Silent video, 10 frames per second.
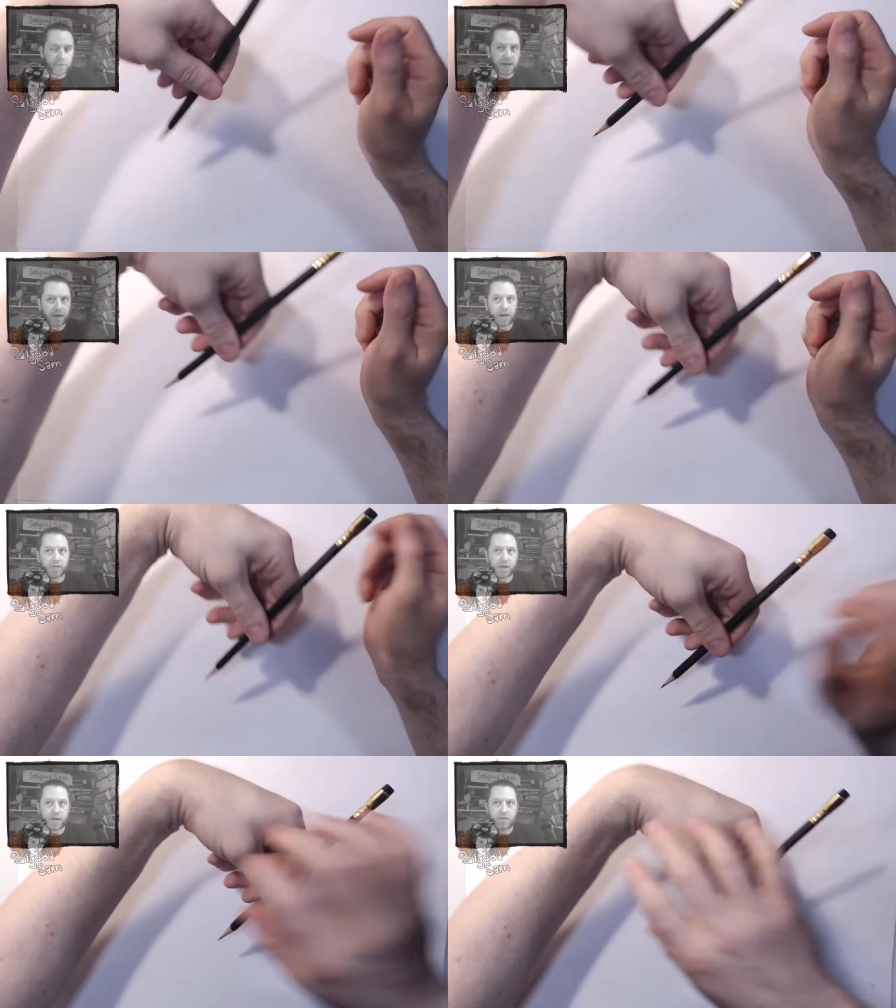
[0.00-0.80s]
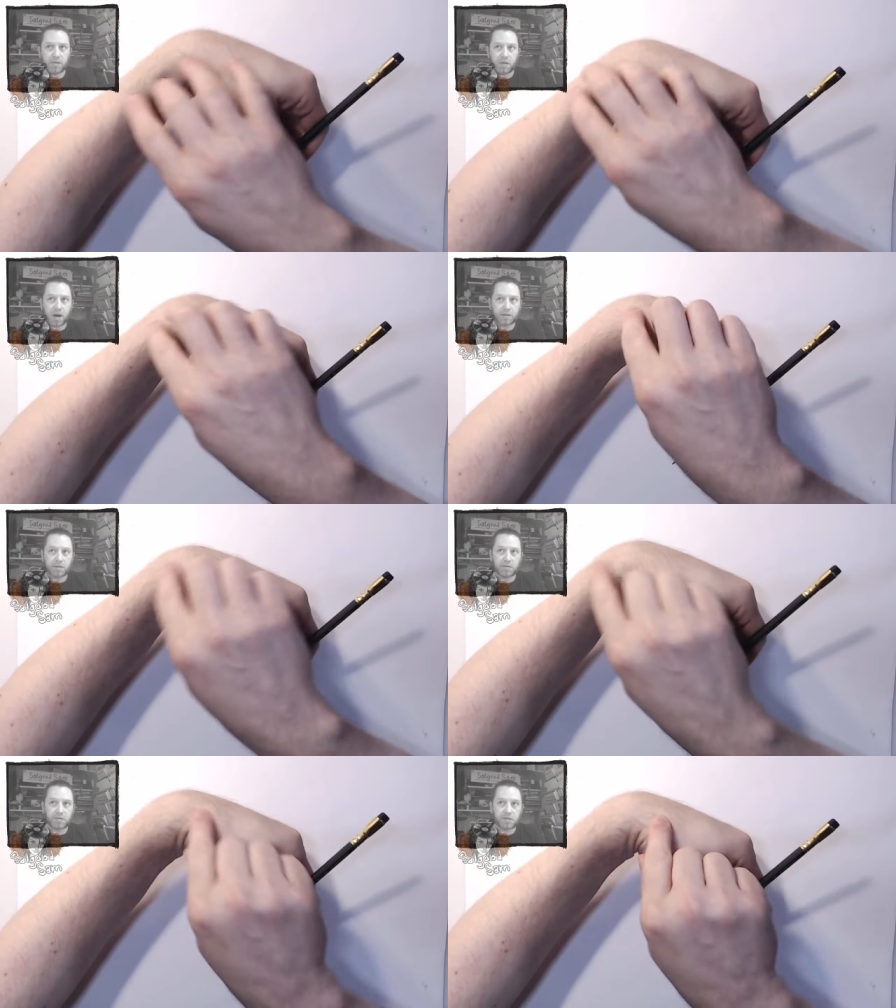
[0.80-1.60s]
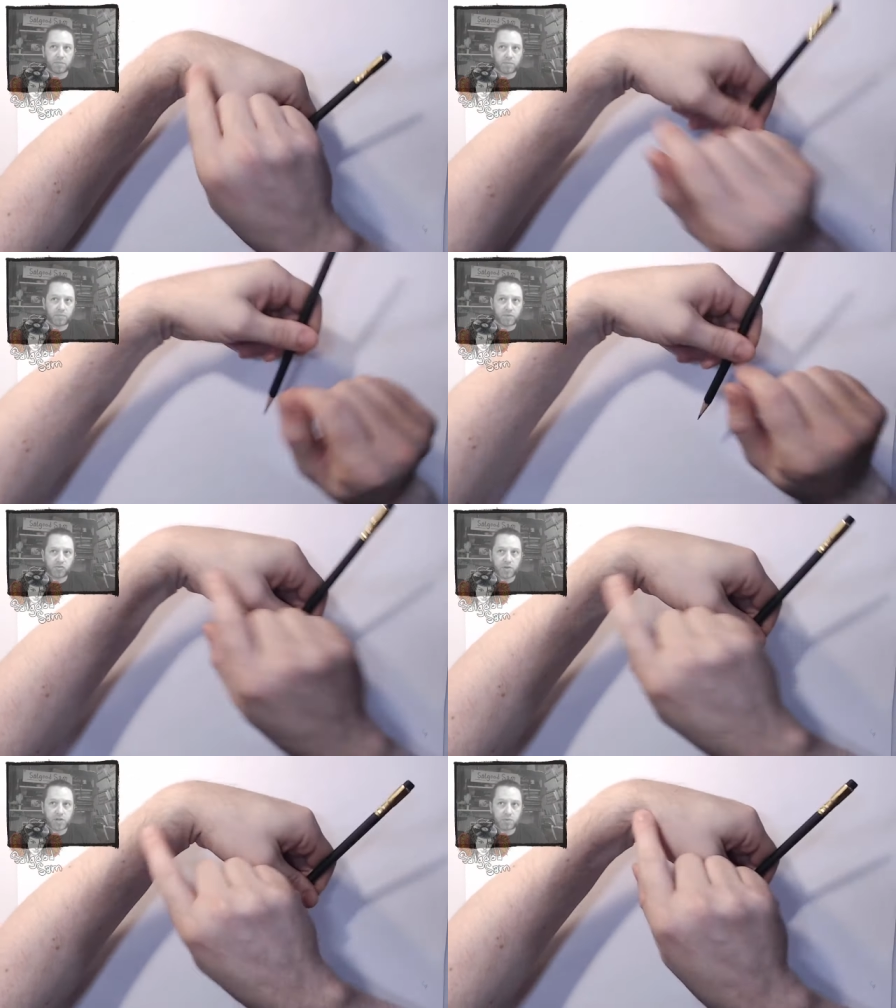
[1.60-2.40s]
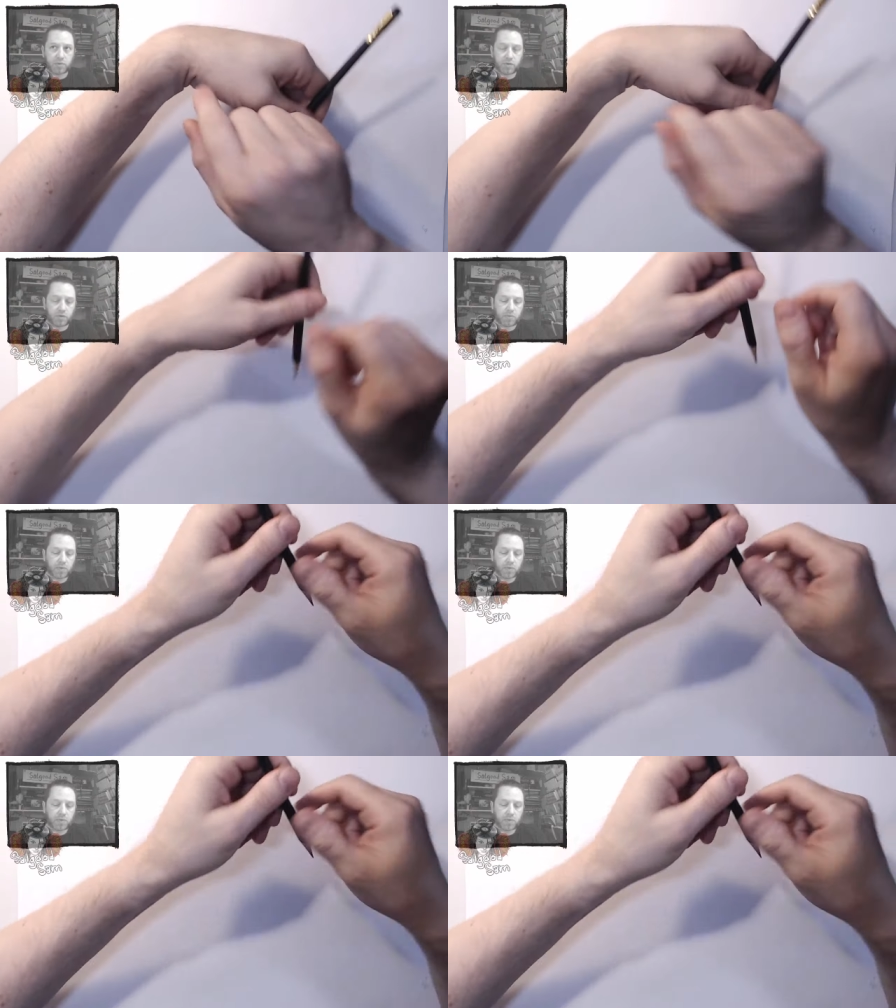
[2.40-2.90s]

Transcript: but that kind of creates a locked system situation with your